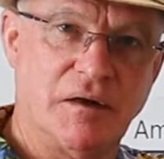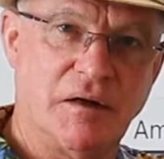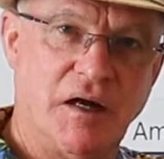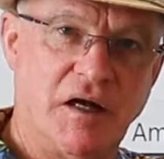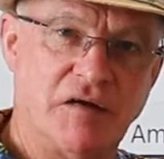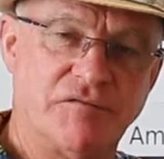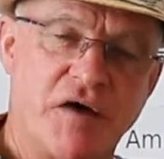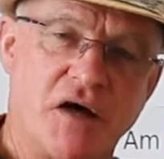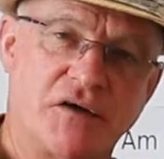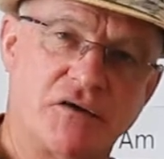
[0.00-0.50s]

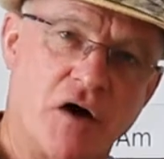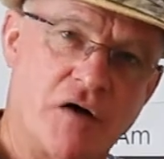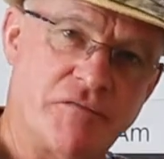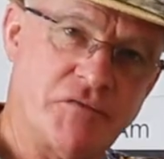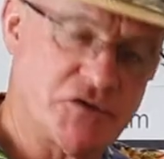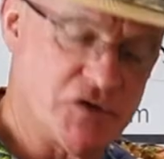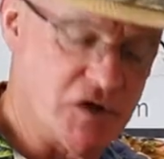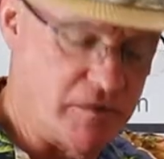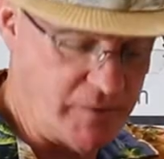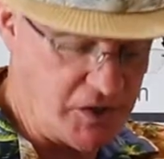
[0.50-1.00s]
In fact, I
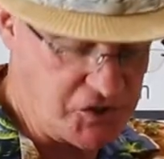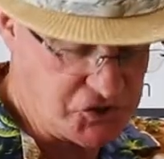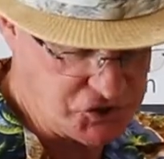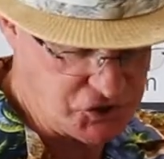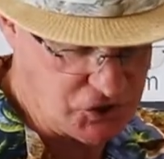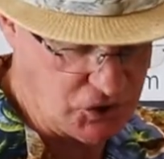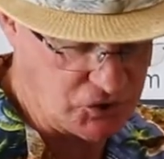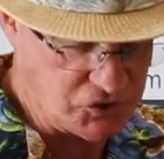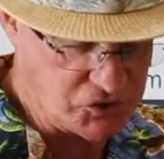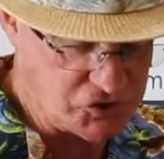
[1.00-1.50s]
often tell my
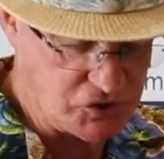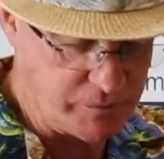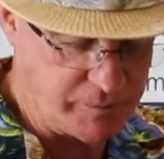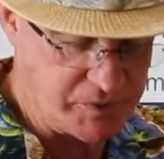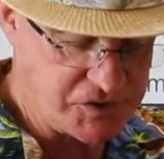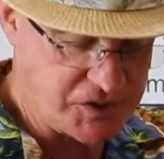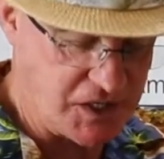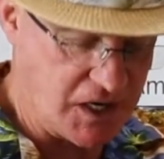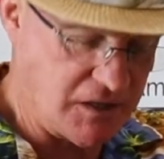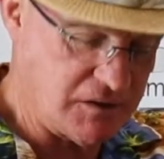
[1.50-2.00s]
students to
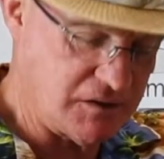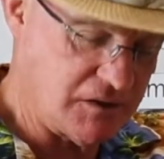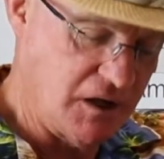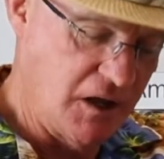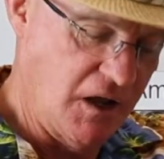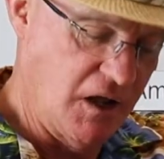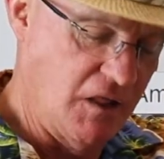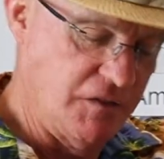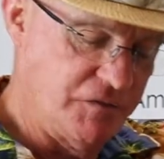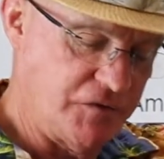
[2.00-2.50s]
pretend
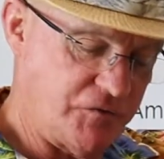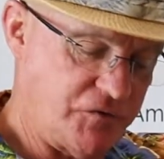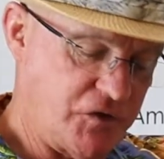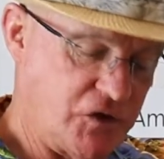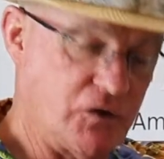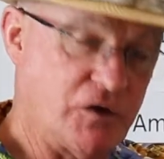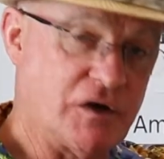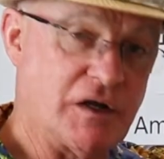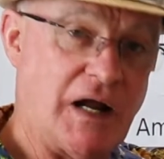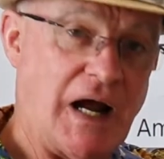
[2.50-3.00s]
that the
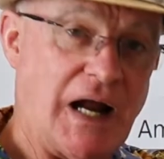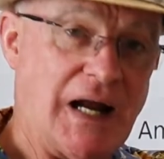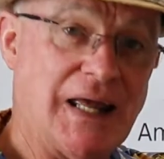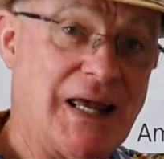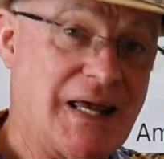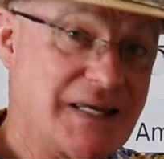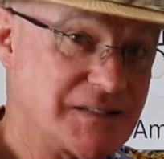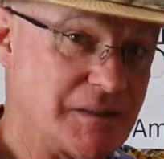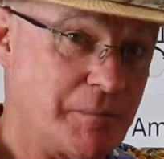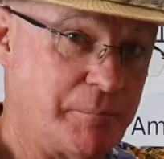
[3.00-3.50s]
ukulele
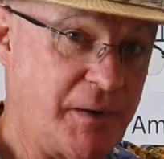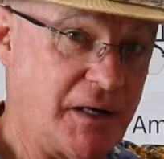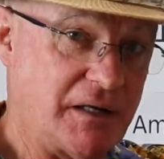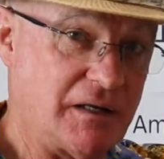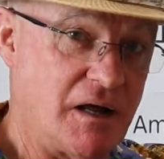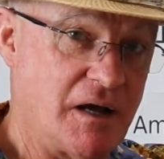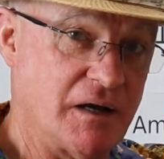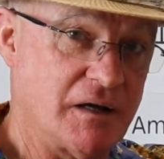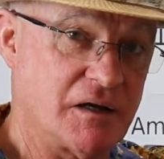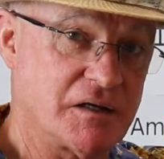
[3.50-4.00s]
is a bit
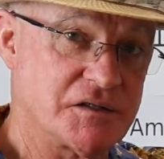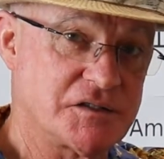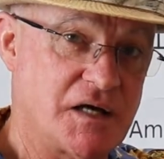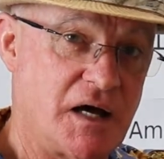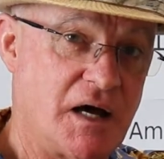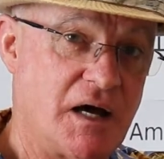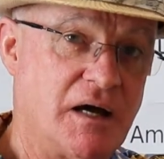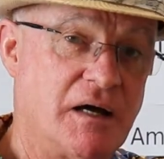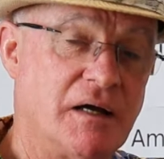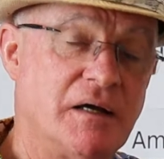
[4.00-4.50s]
like a
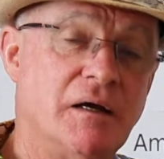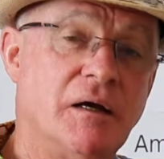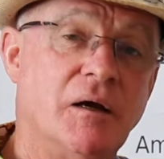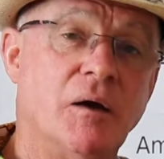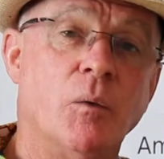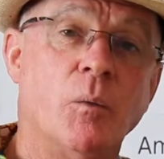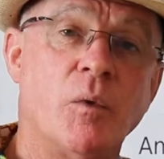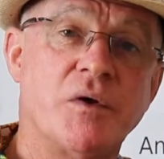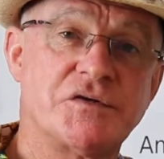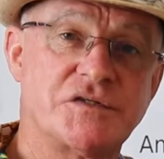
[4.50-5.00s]
guitar
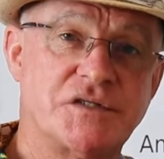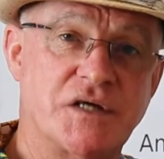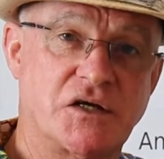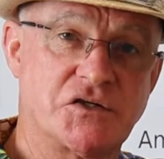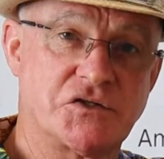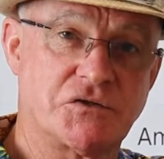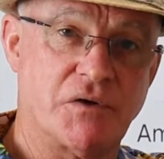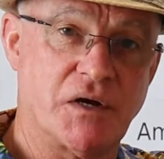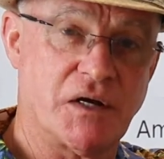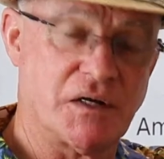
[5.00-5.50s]
with 6
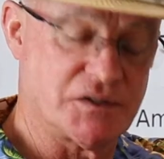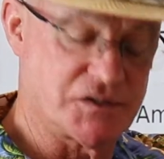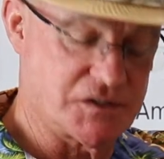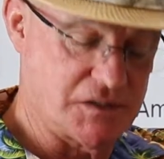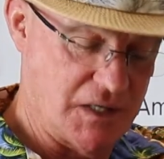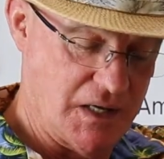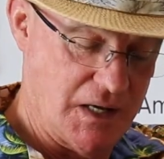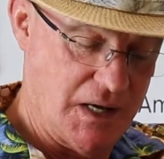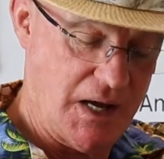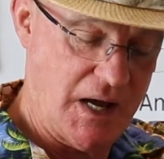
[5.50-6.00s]
strings
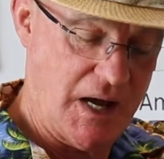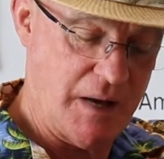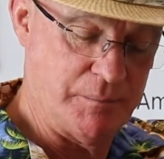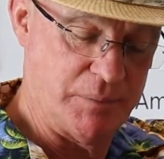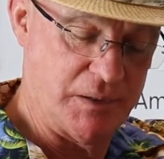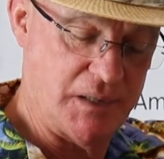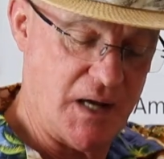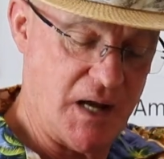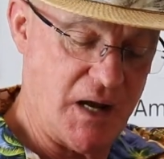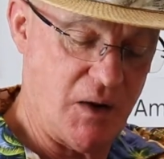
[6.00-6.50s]
and
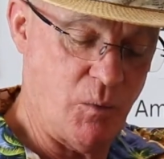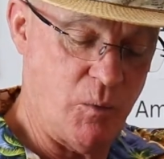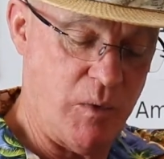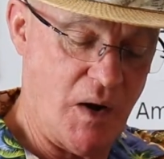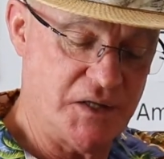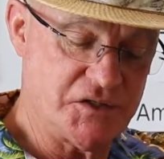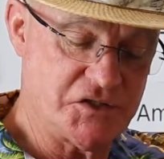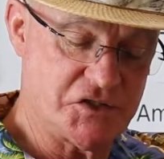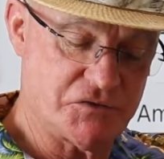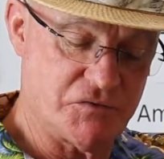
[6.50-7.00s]
play
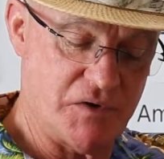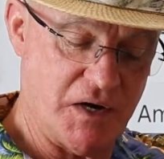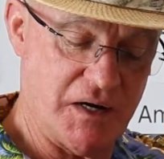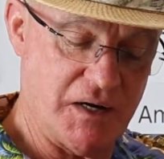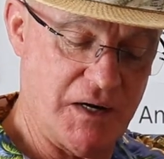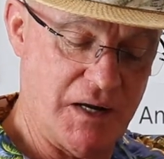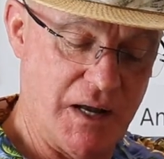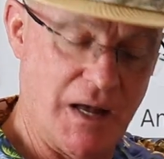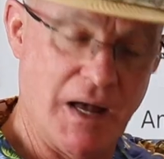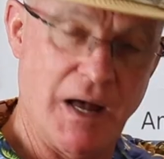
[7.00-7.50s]
one
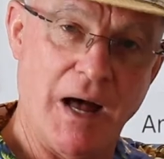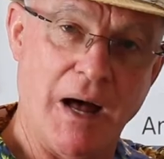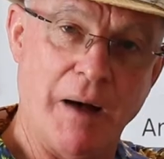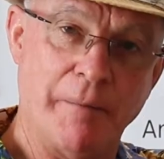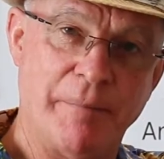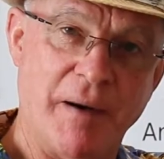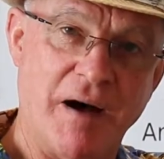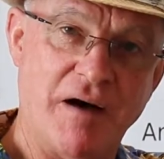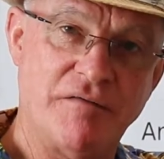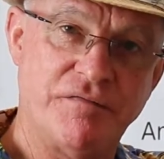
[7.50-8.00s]
string
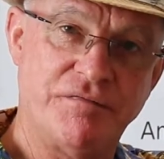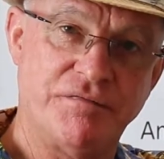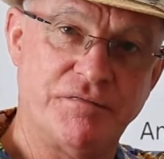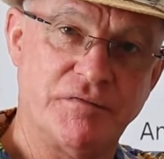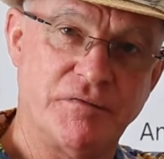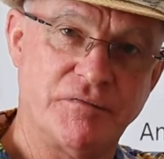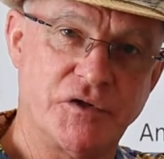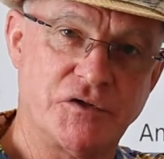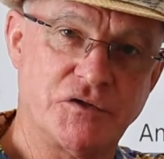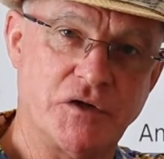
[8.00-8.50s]
above
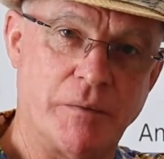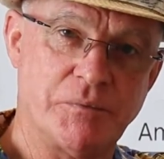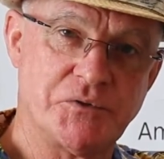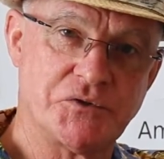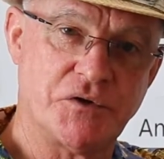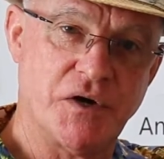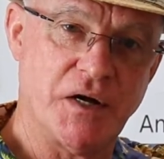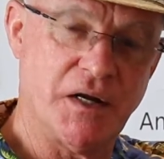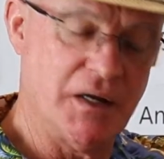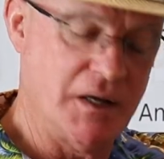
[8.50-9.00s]
the top
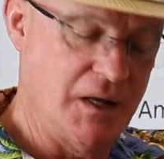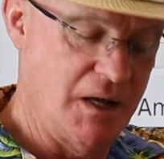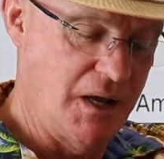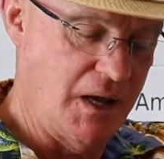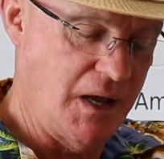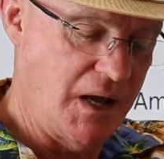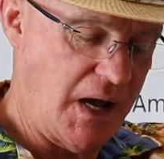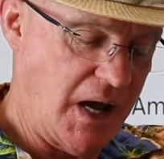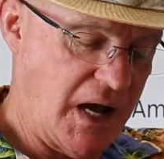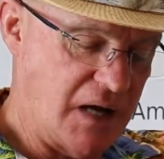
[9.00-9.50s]
string
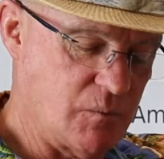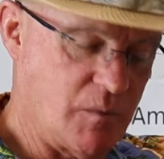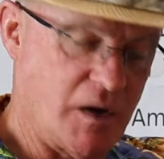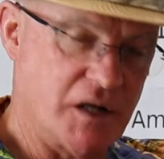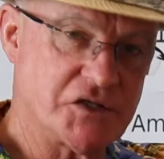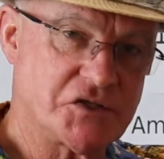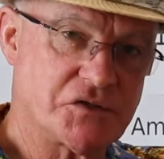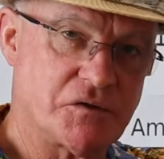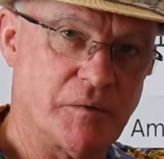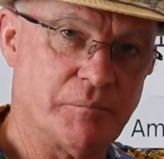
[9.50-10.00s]
and
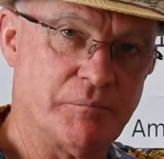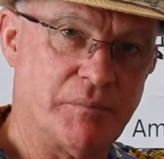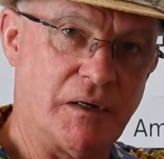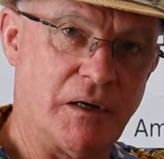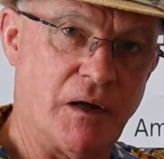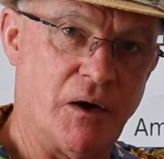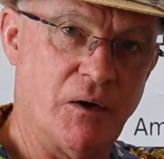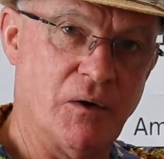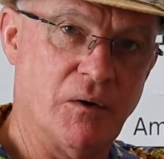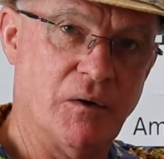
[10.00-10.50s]
one string
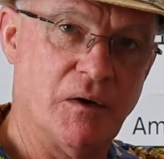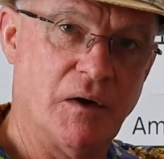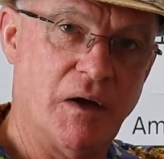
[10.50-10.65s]
below.